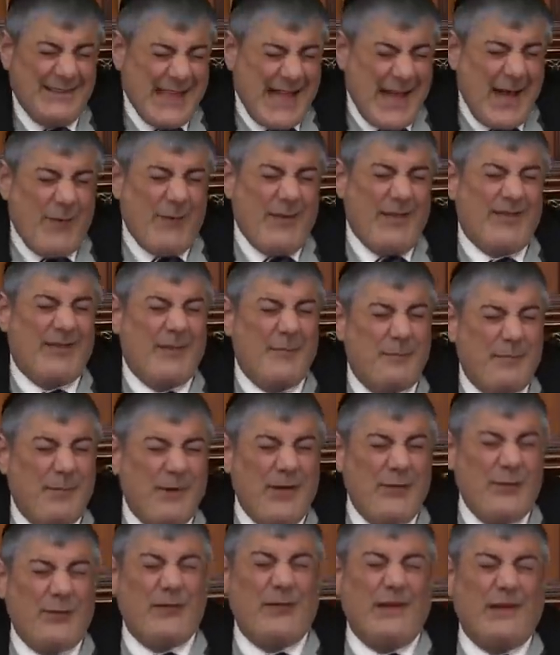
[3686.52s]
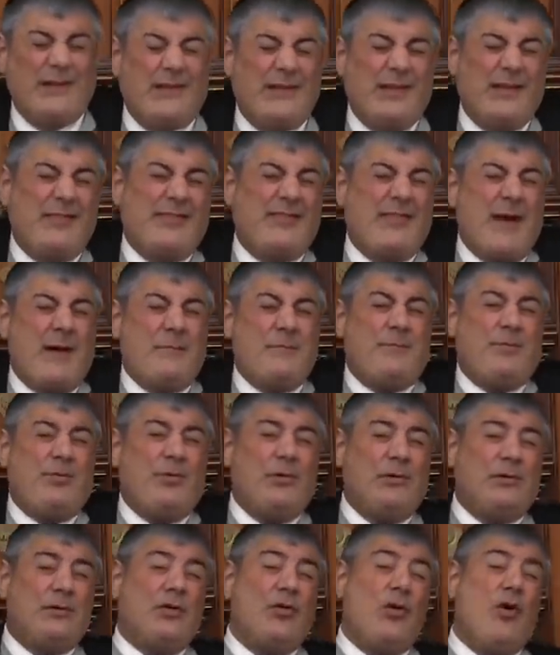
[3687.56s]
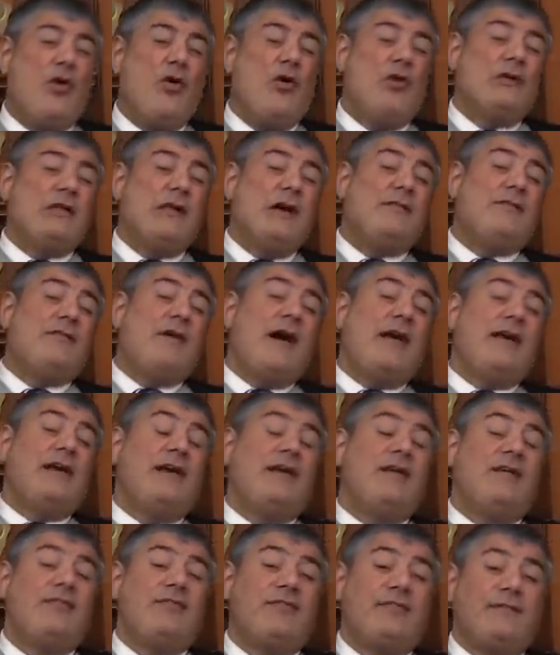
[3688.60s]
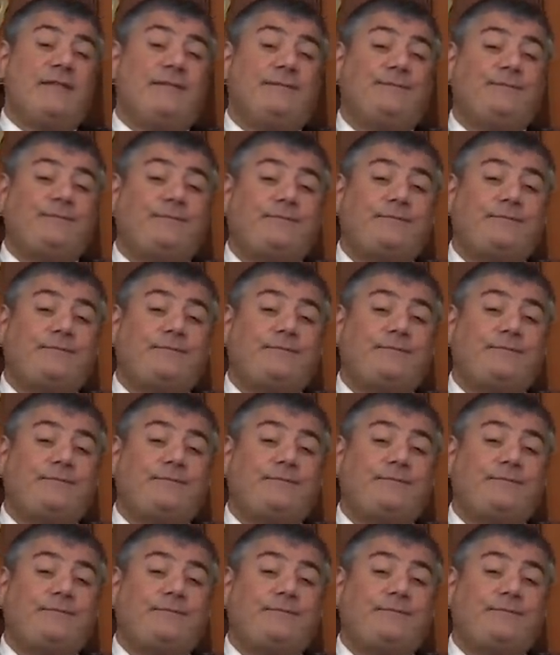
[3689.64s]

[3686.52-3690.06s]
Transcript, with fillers: now is a perfect example, coronavirus.